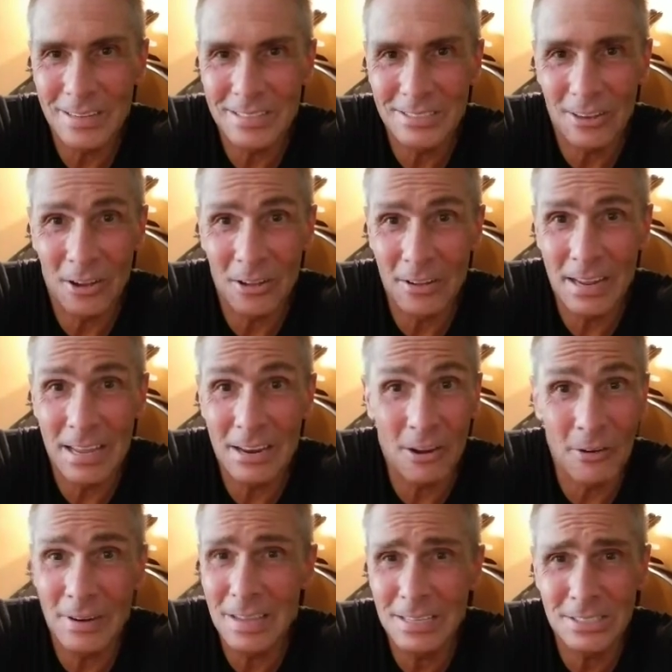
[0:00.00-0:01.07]
He's all you
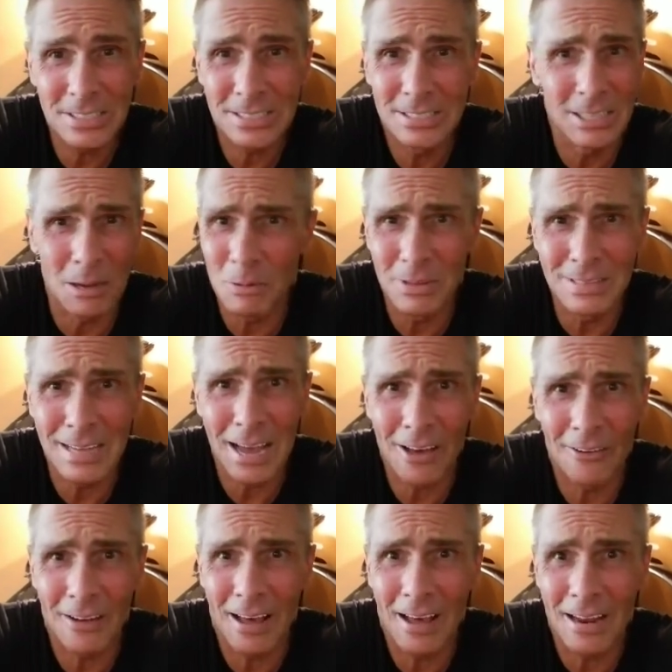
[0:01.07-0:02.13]
know, and he's just doubling
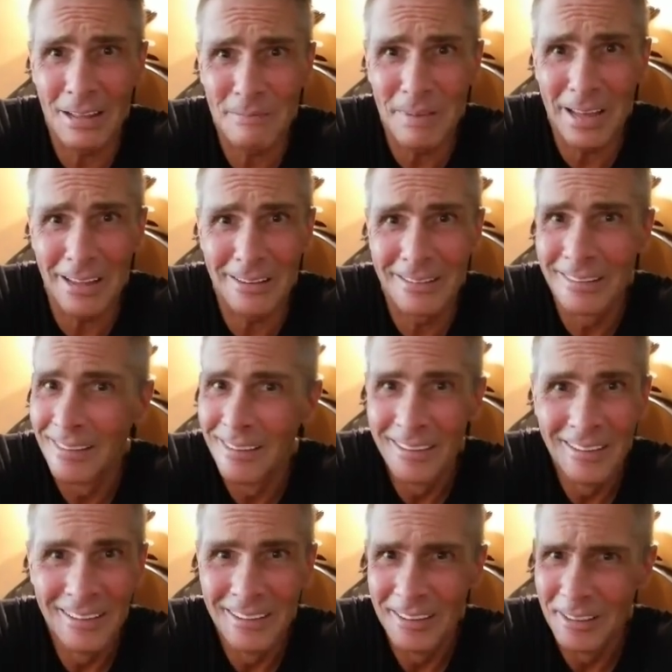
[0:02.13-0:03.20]
down on it, man.
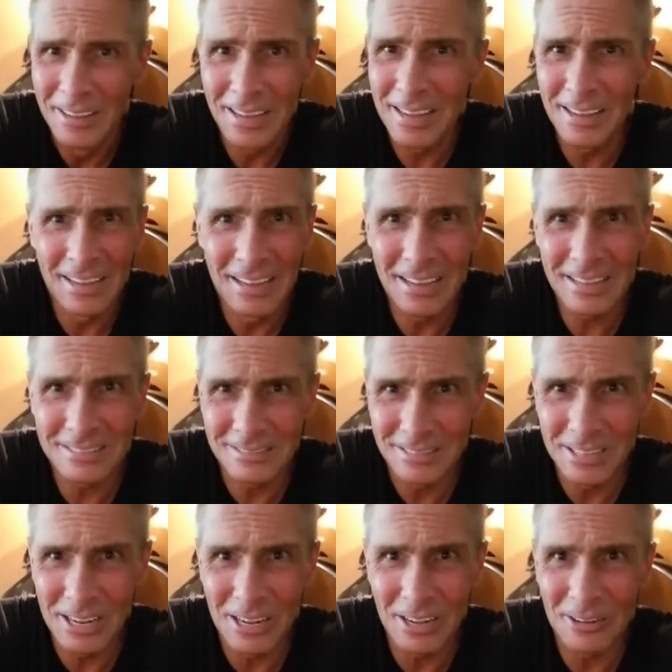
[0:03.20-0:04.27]
It, it,
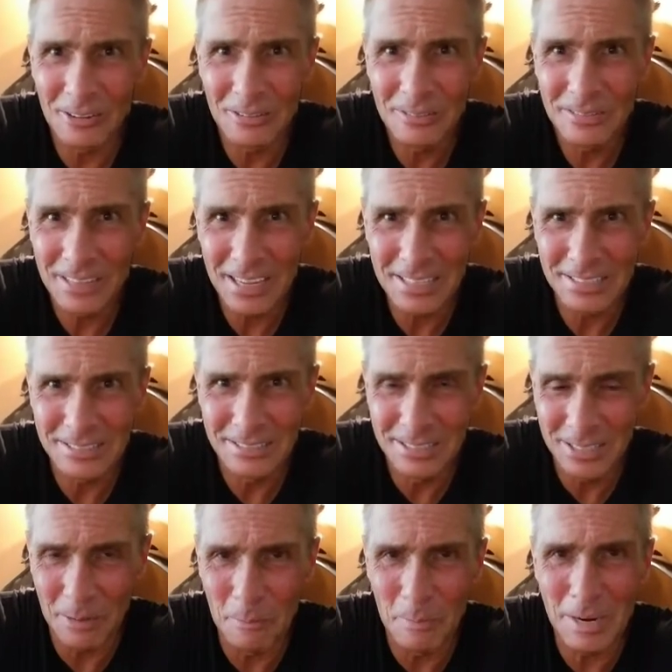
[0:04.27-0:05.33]
you know, it.
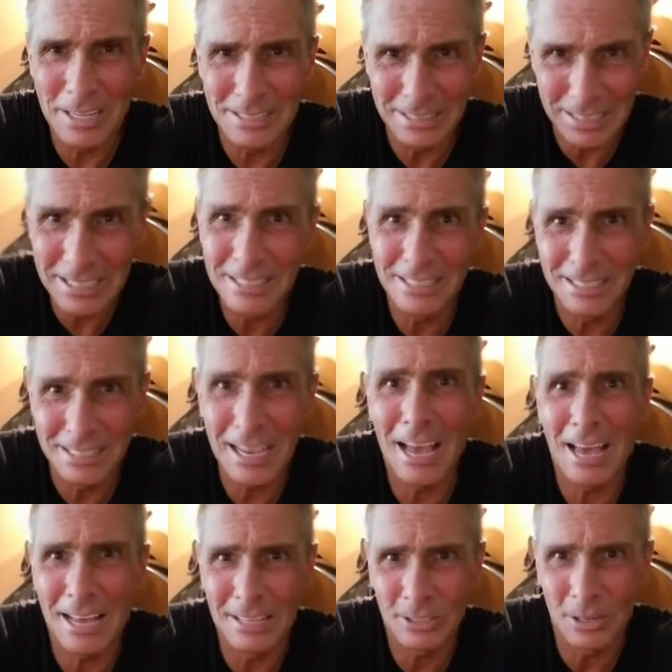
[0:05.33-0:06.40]
Somebody did
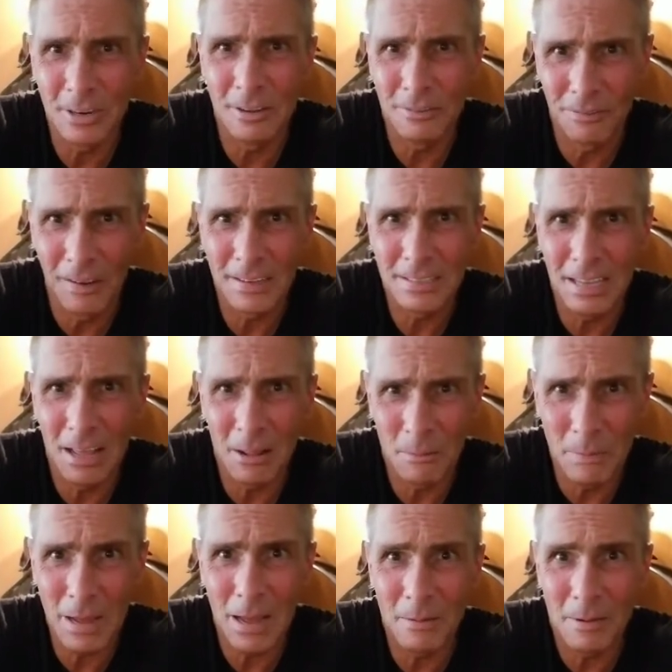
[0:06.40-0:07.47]
say it's going to affect
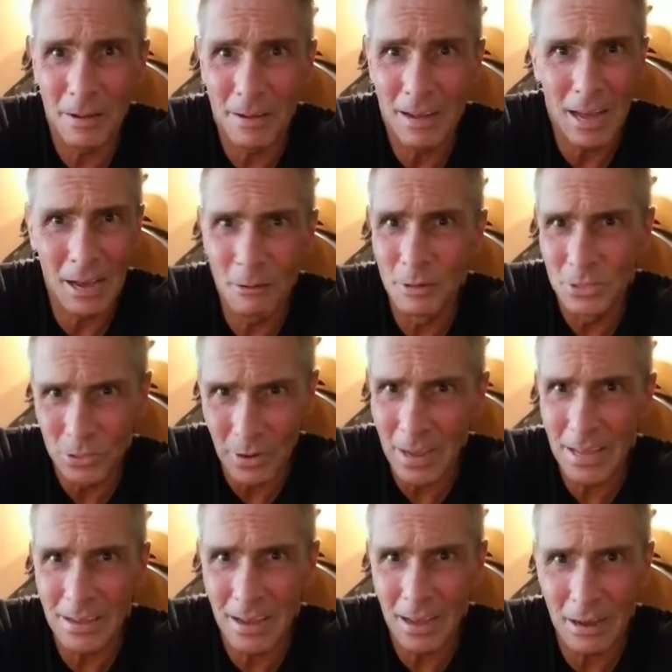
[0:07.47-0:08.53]
Alabama. I was
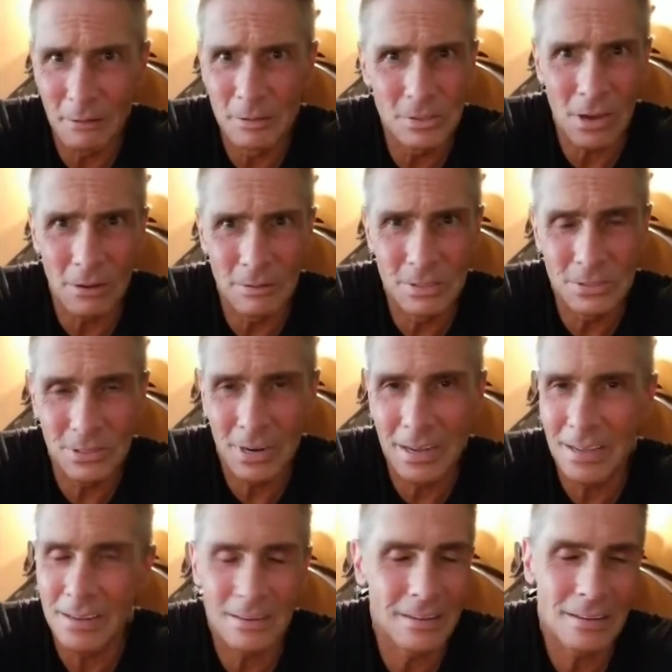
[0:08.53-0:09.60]
right. I was always right.